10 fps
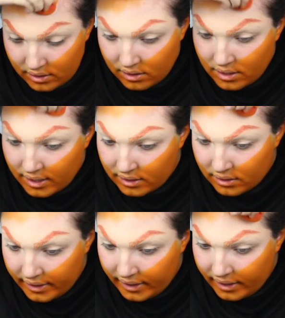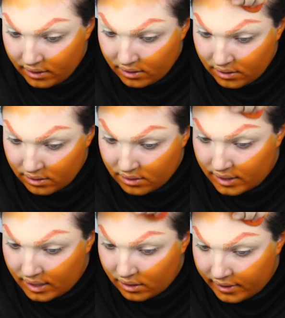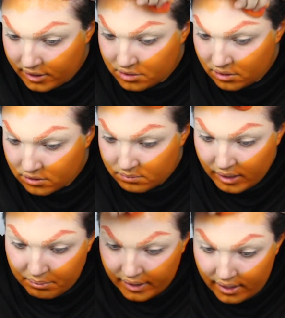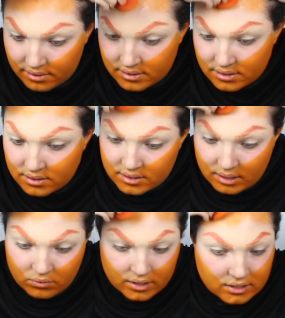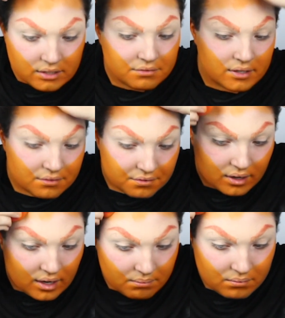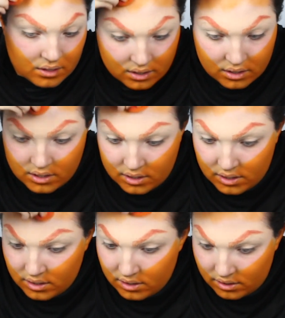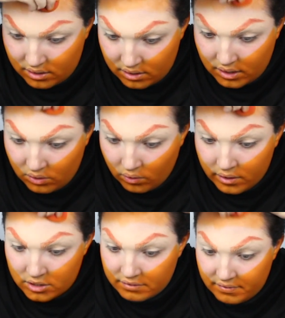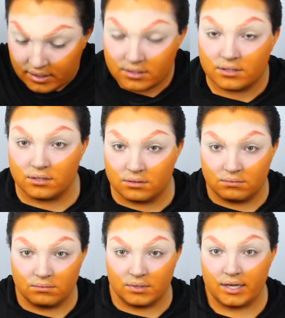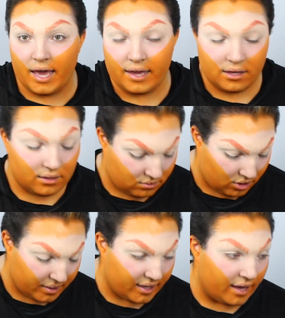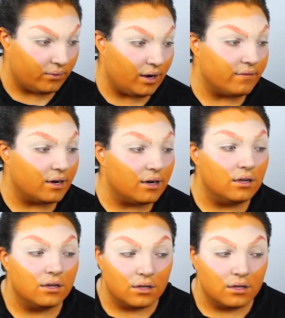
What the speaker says: Luckily, the color I chose for my brows is somewhat different from the orange of this cake, chroma cake, whatever.